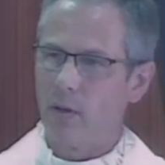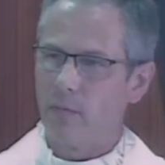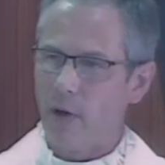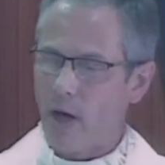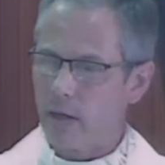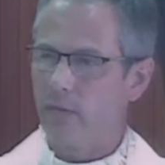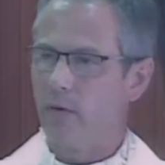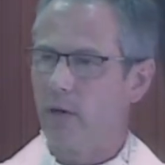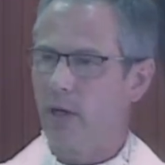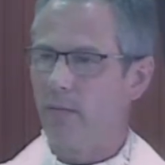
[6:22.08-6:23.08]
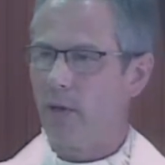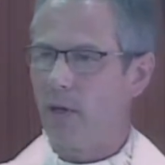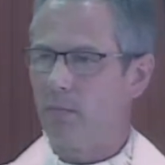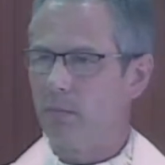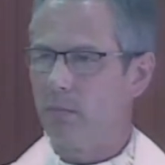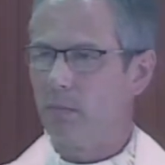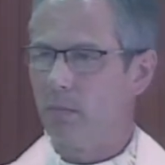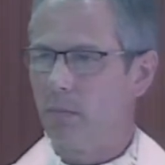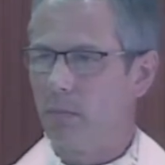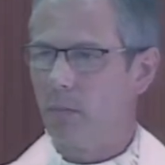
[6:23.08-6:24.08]
Father, forgive them,
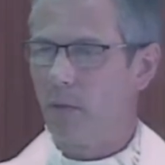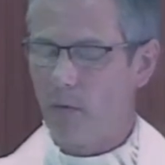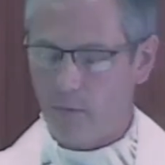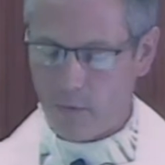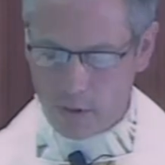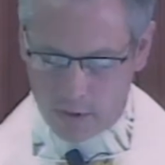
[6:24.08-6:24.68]
for they